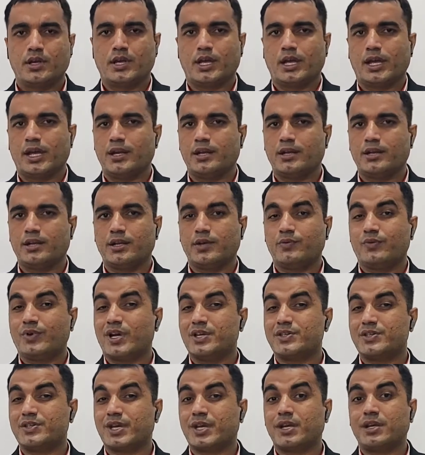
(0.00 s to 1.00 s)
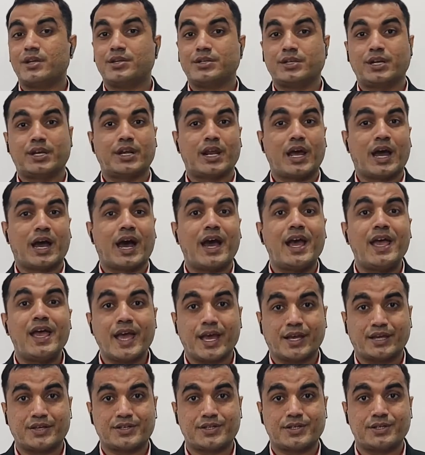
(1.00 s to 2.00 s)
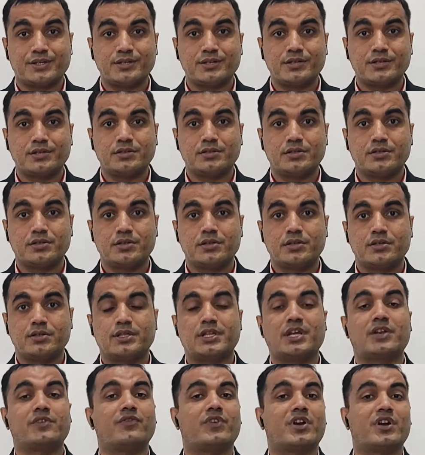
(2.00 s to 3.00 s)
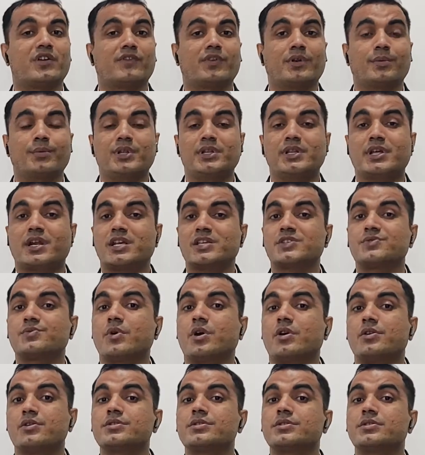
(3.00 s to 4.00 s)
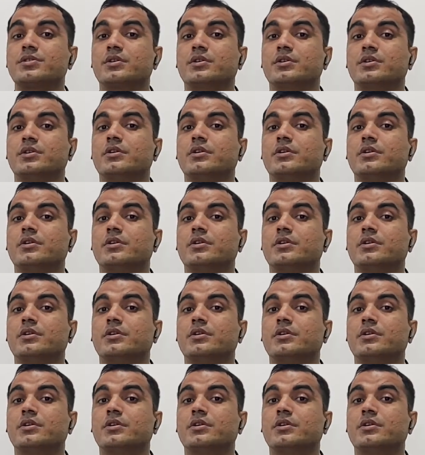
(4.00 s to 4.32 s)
And if I say, did I action, then what will be the response?